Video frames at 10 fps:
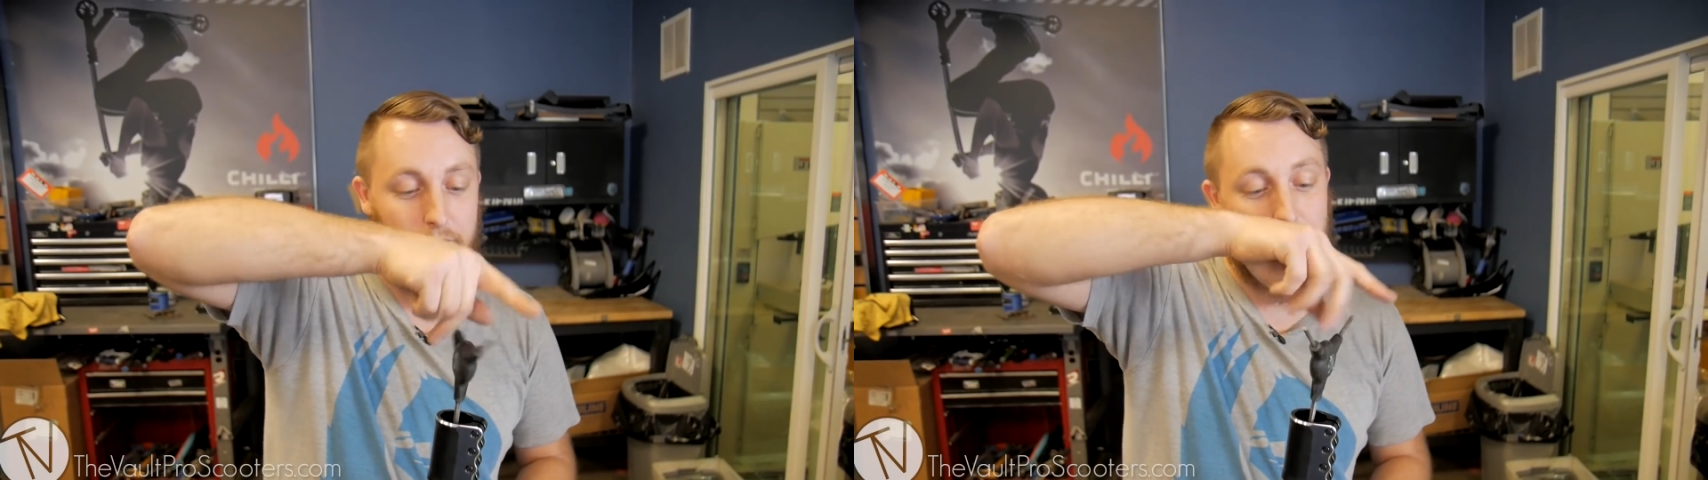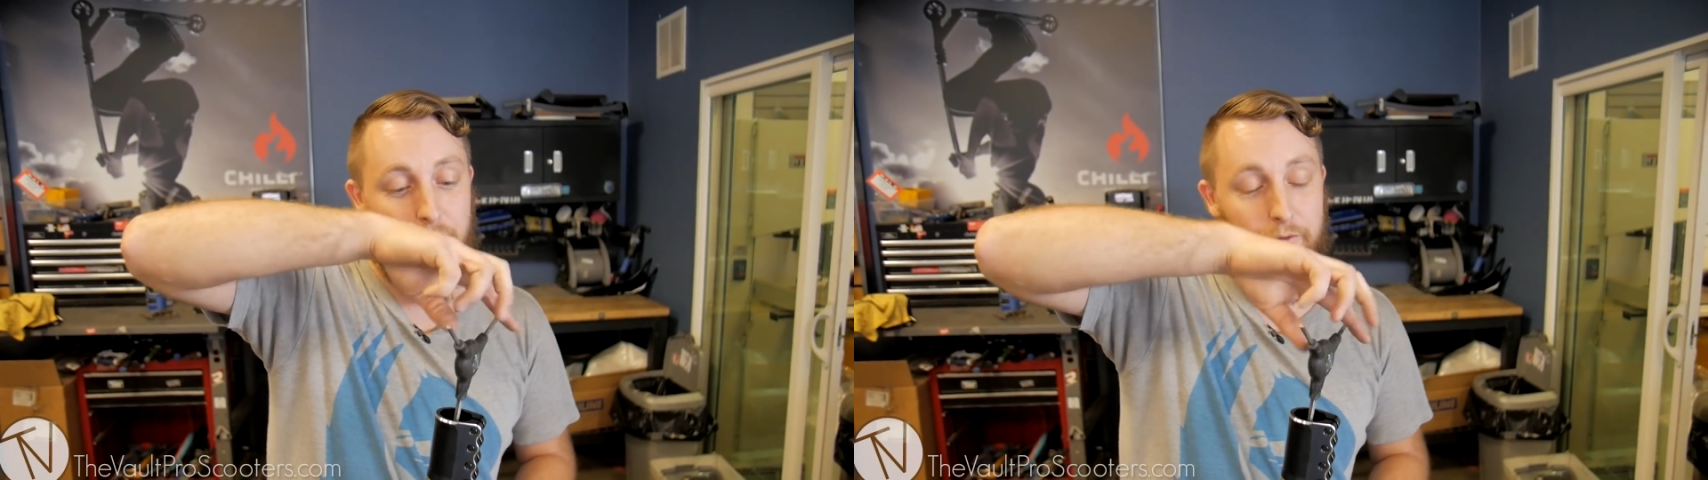
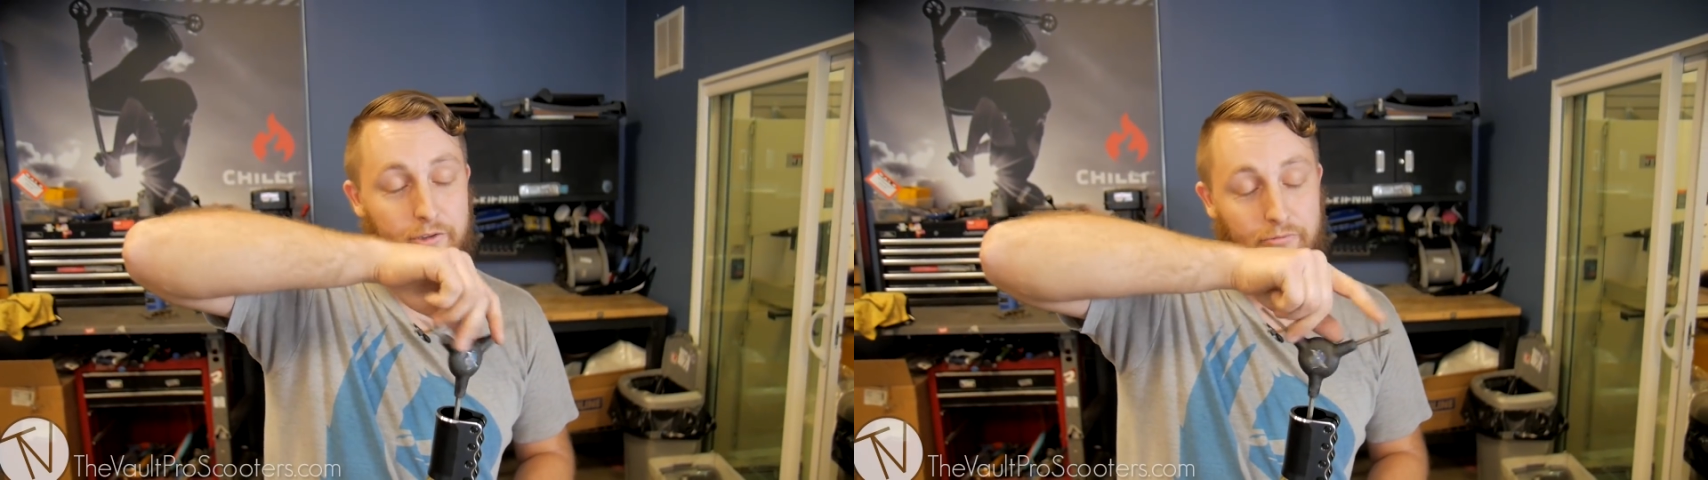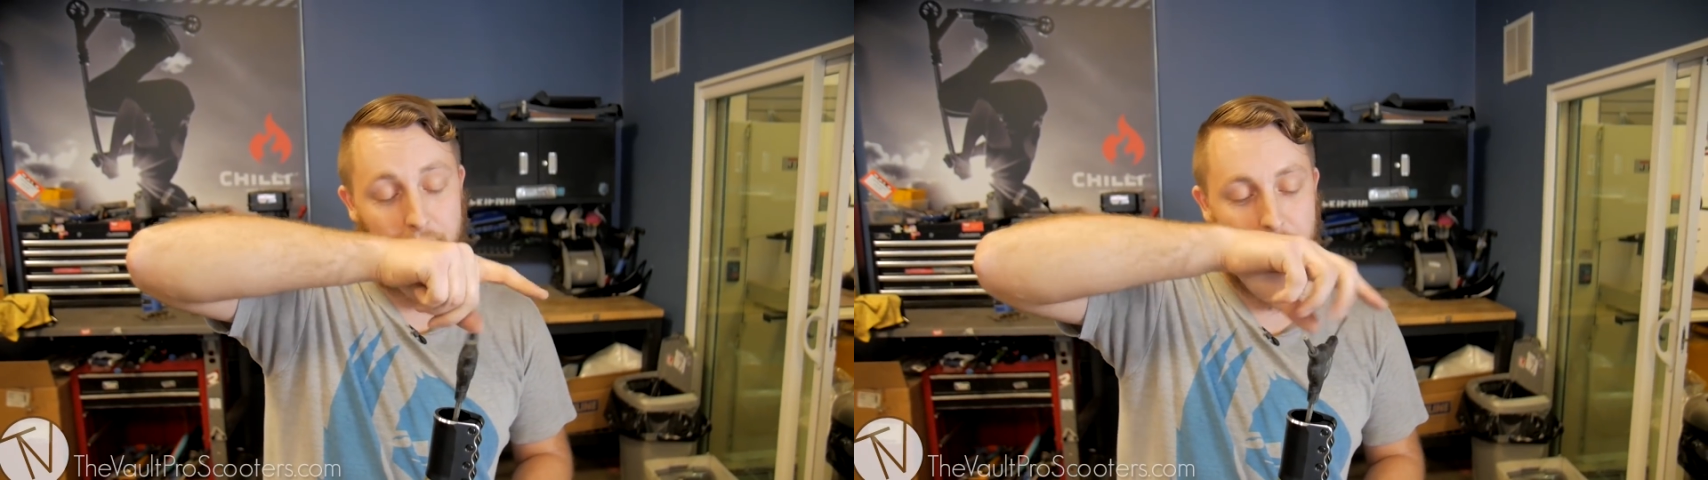though
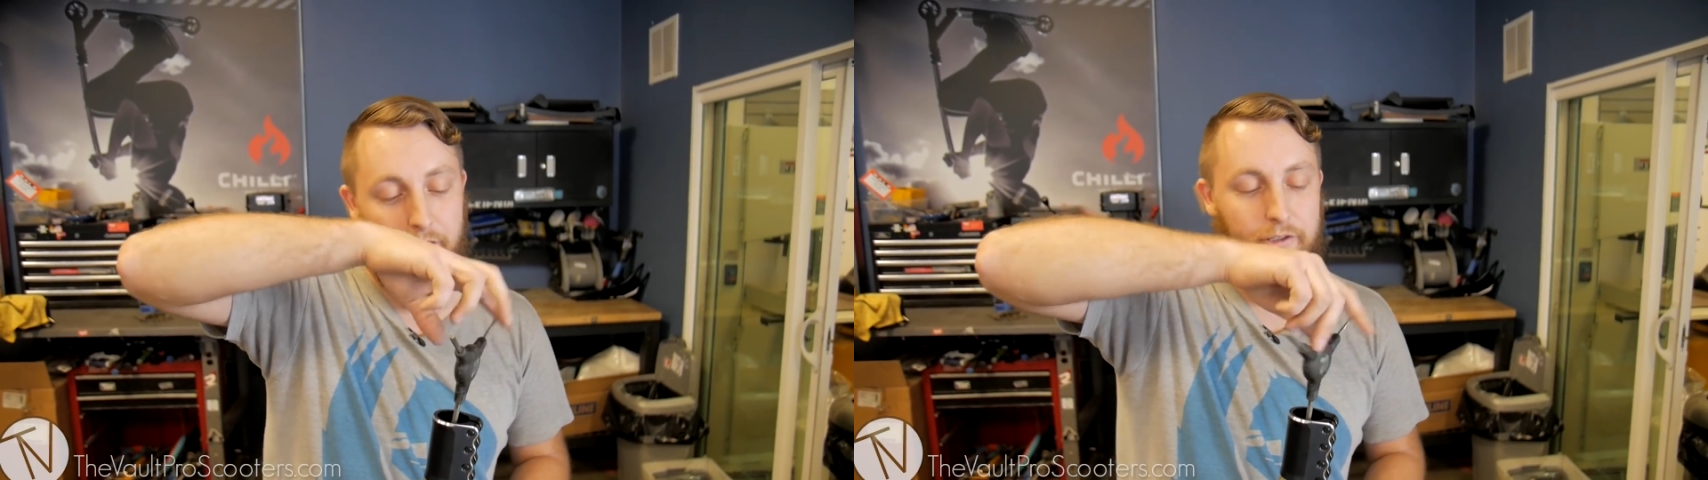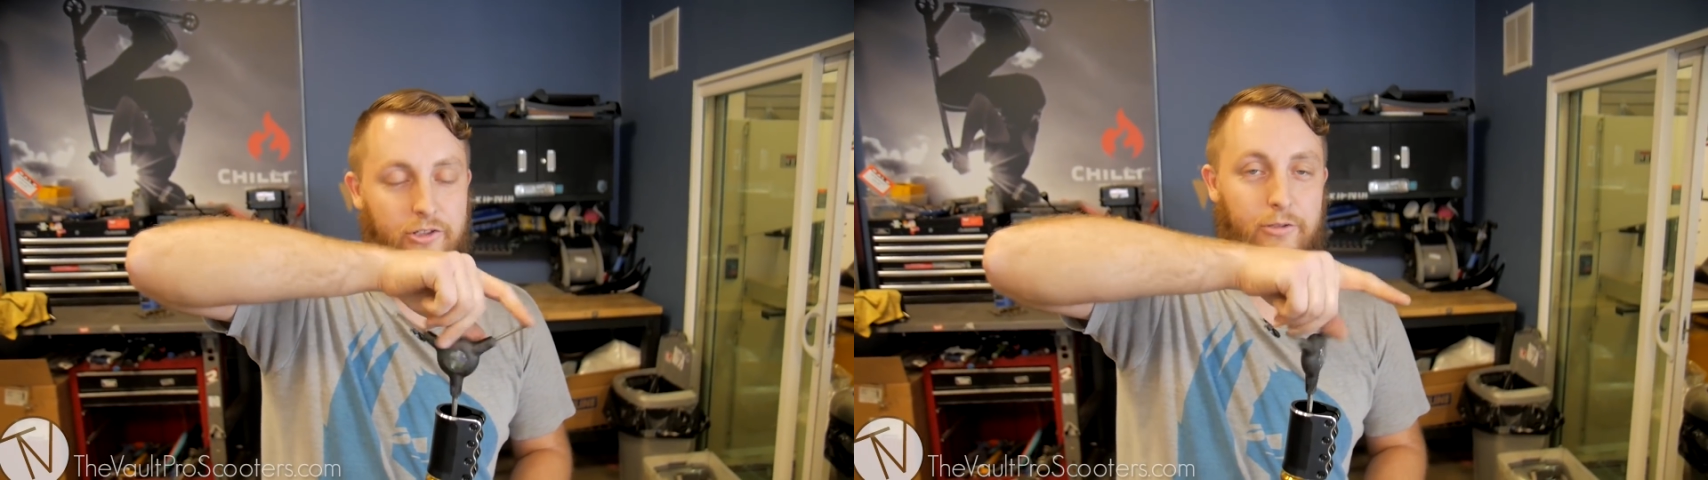it's
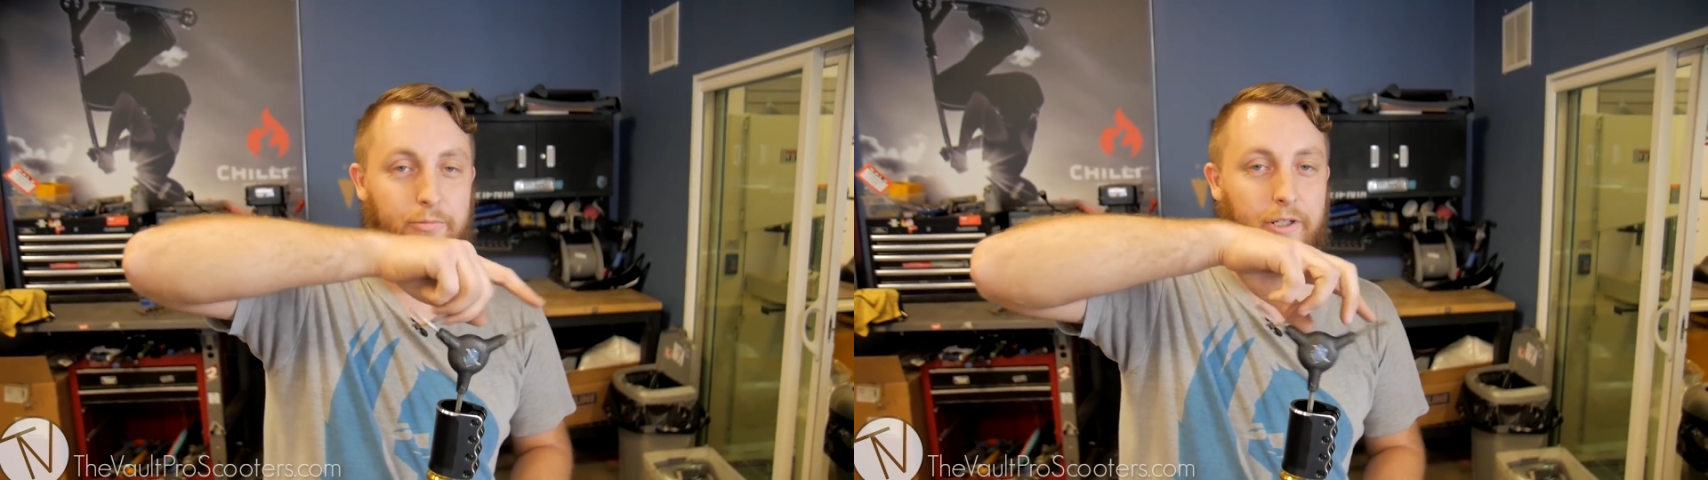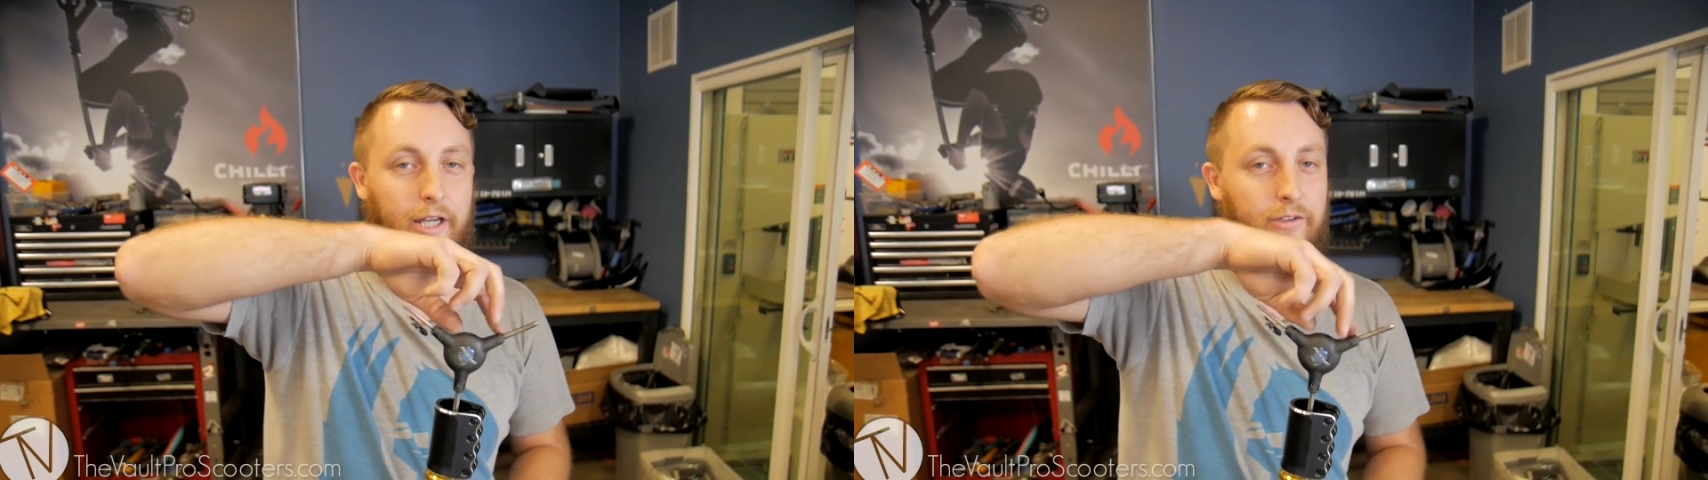rare,
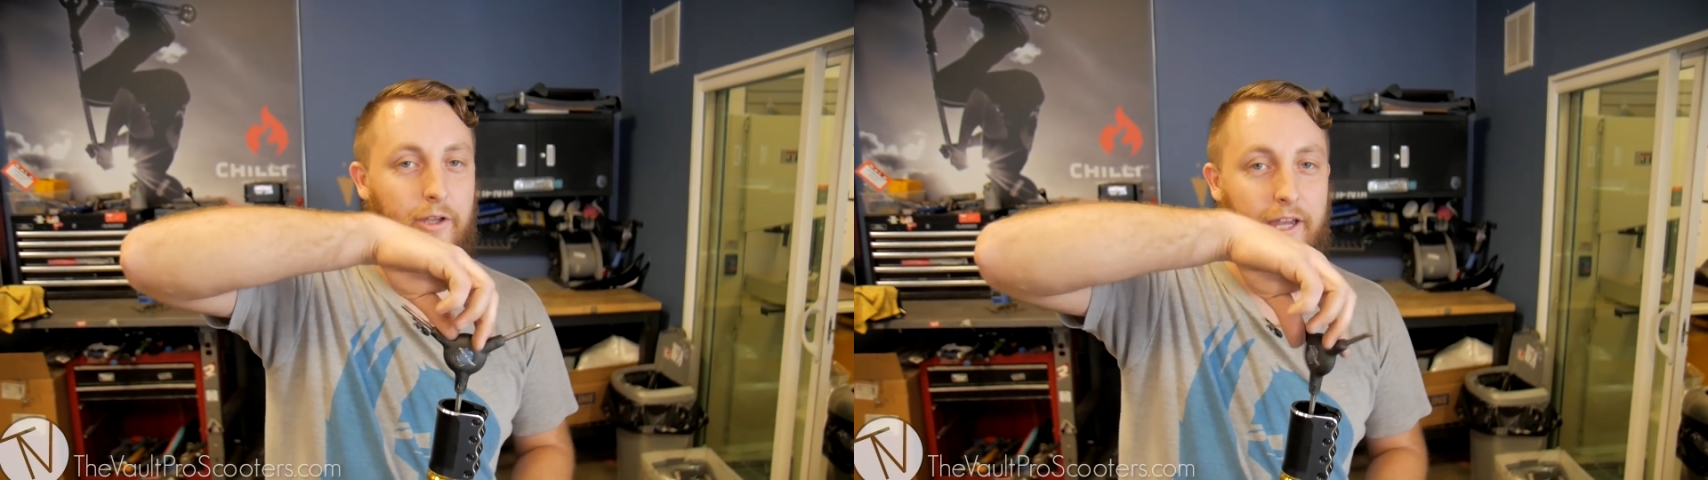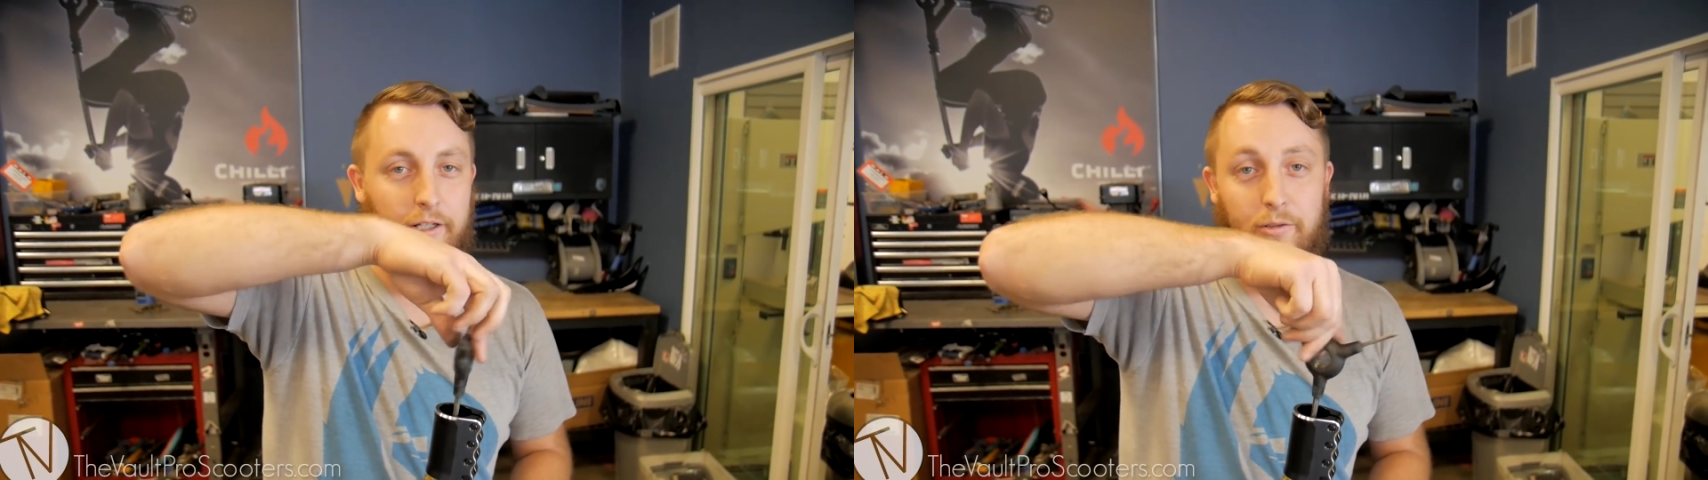stripping out the head